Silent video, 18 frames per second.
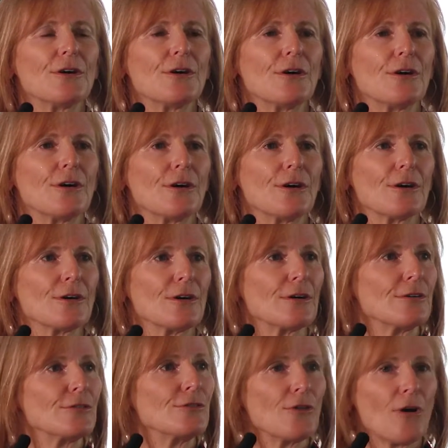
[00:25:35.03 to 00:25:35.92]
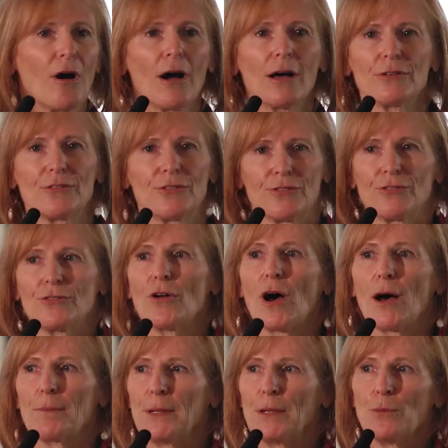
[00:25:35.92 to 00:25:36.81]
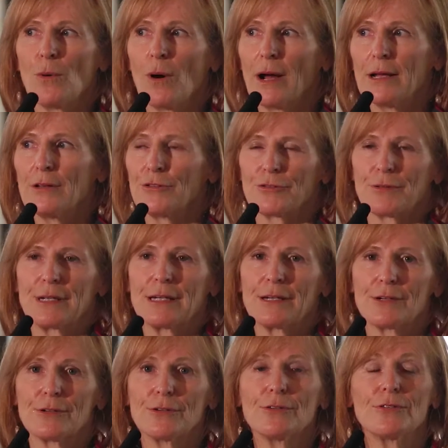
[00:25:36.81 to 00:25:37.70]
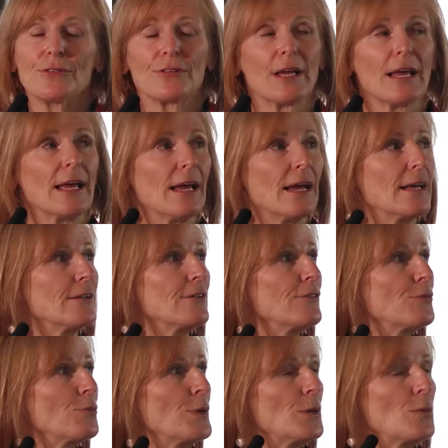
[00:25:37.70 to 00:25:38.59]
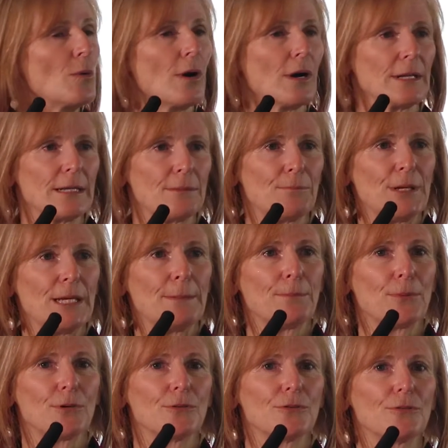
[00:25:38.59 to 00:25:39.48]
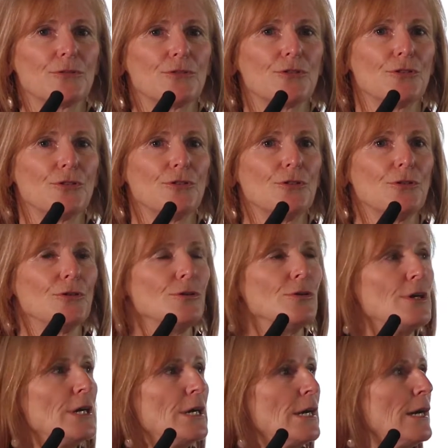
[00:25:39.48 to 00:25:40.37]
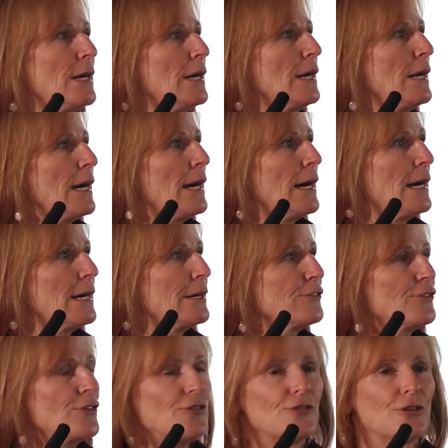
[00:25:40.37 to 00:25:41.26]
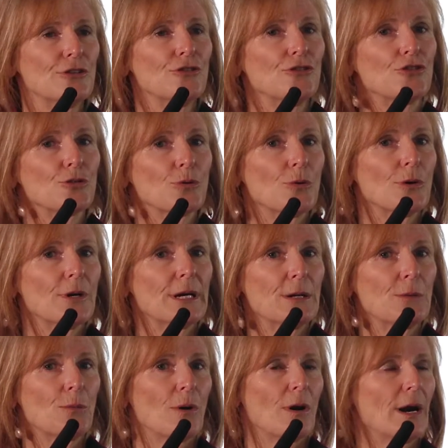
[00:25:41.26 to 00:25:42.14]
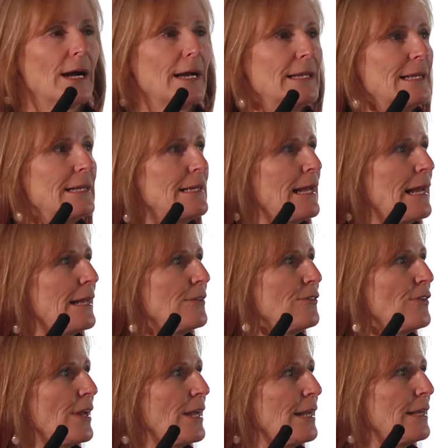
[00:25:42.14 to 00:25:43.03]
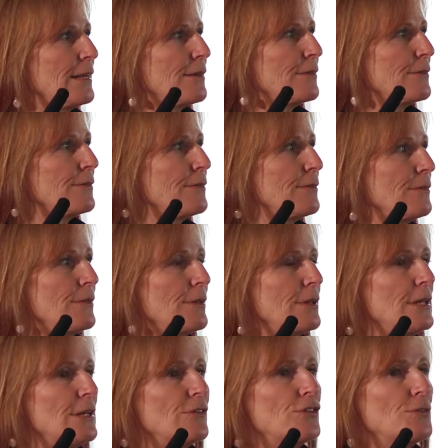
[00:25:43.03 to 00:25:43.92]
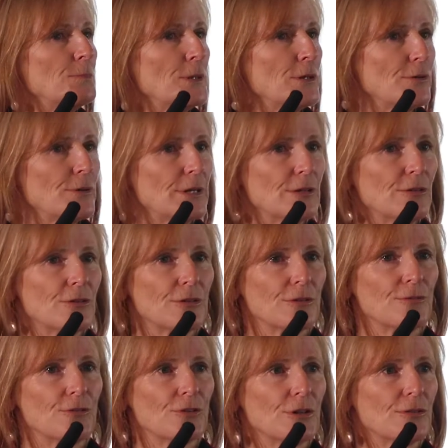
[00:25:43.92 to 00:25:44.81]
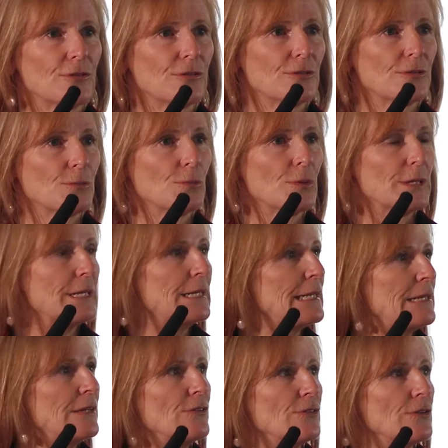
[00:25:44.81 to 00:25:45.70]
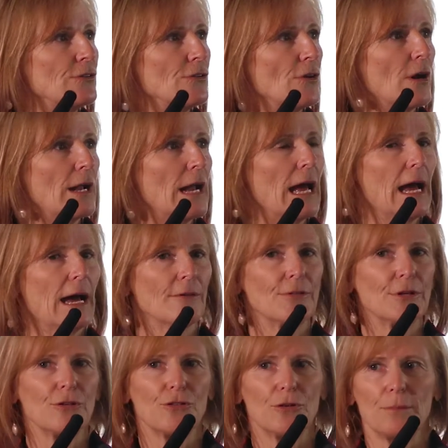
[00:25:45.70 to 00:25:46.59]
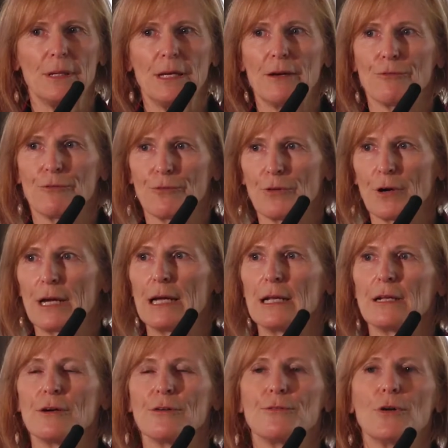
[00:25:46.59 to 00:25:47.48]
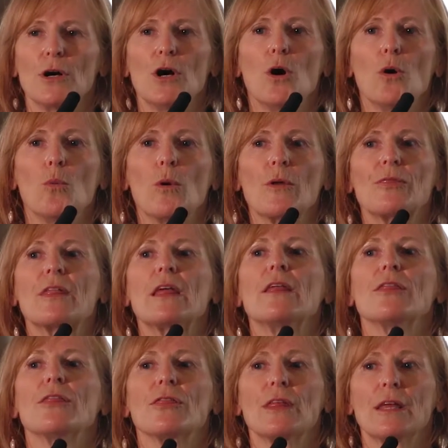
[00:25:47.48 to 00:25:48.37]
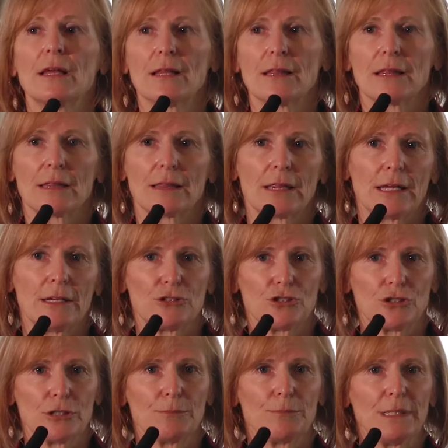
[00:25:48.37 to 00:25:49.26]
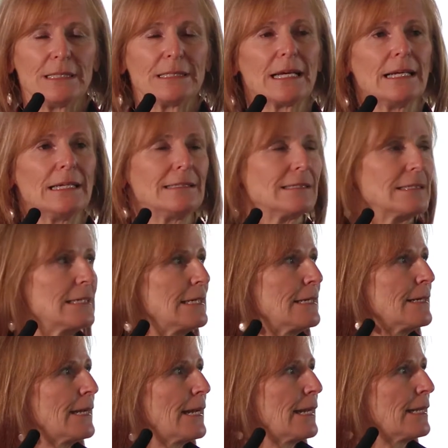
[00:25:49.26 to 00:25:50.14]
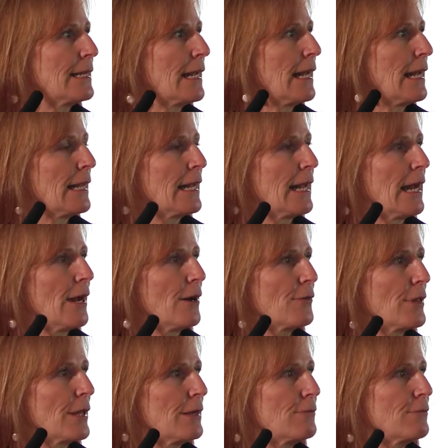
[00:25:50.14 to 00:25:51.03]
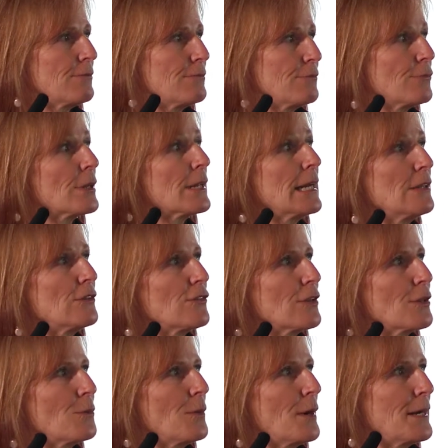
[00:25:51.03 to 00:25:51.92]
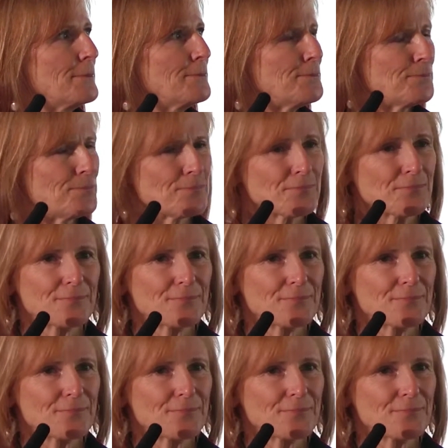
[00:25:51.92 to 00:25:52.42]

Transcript: are not snobby wine drinkers, and we wanted people to just enjoy wine and take the experience of just what it is and not having to be afraid of what they think that they should be tasting and how they relate to the wine.